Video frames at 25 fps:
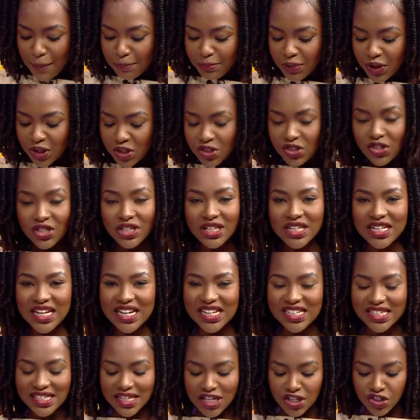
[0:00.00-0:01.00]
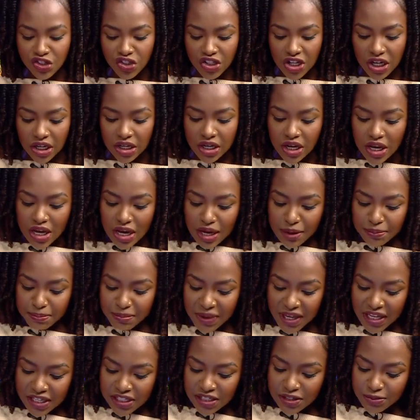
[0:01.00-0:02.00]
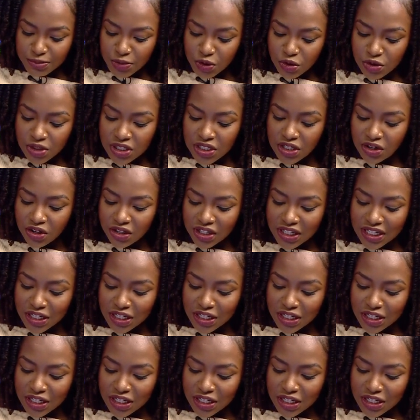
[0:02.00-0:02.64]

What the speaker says: personalization based mostly on